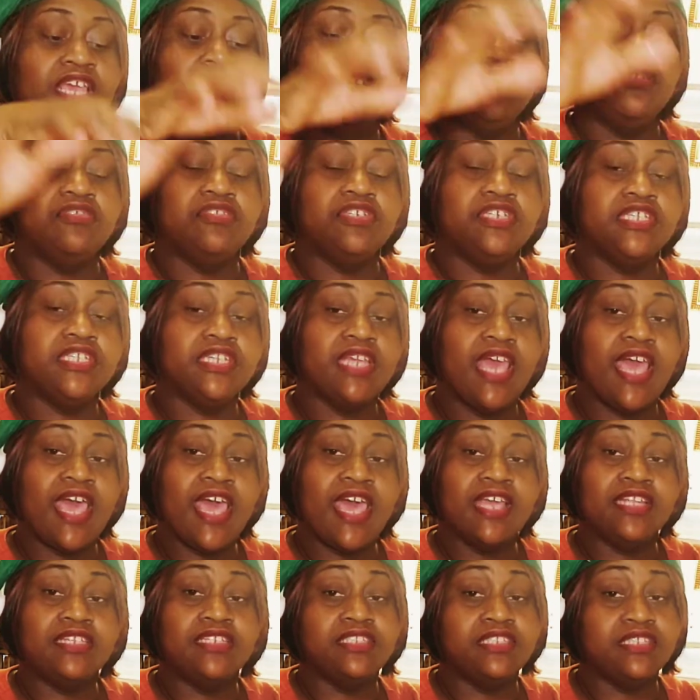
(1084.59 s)
And you can
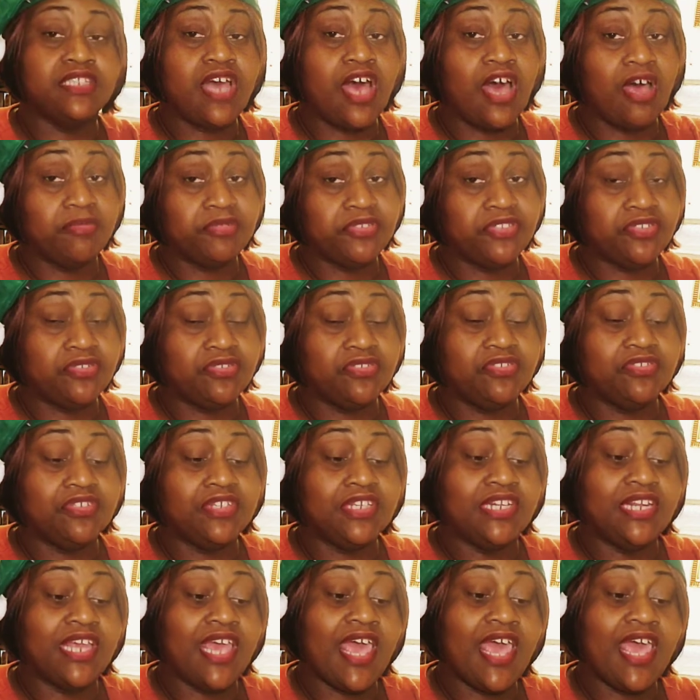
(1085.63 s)
add, it's optional, you
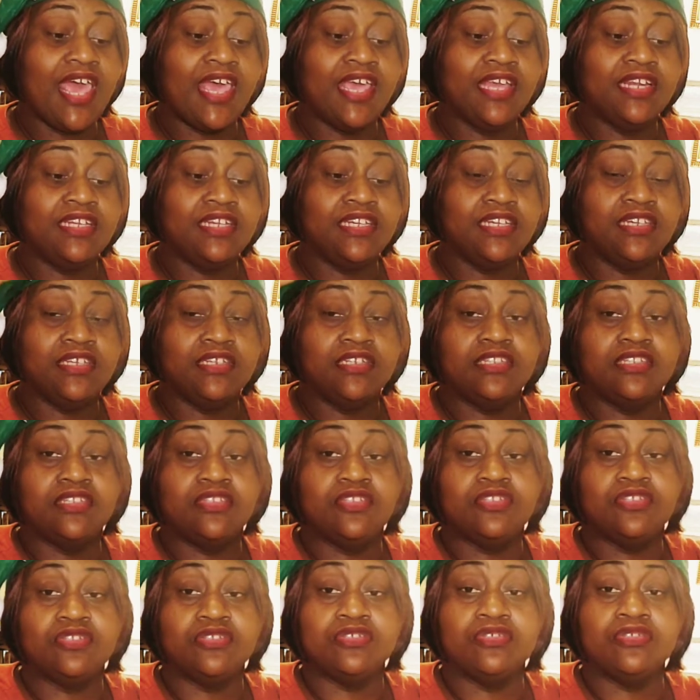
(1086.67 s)
can add in a
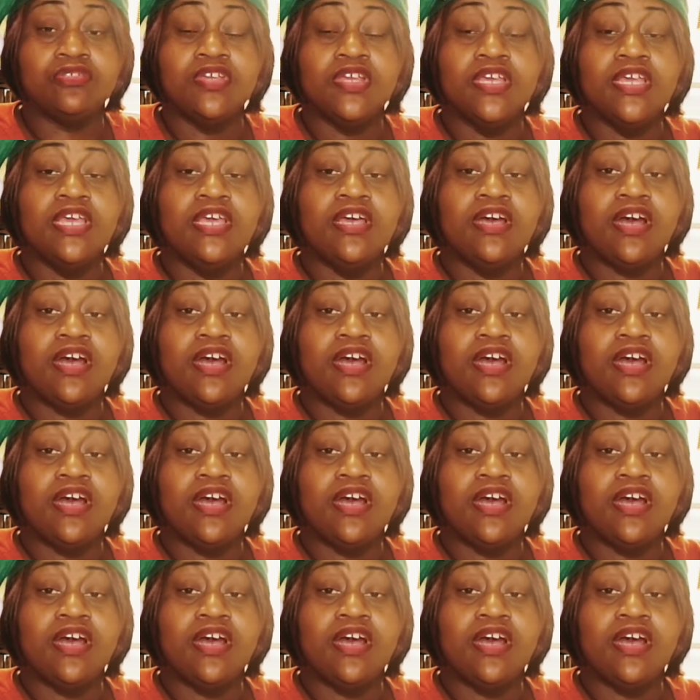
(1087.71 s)
little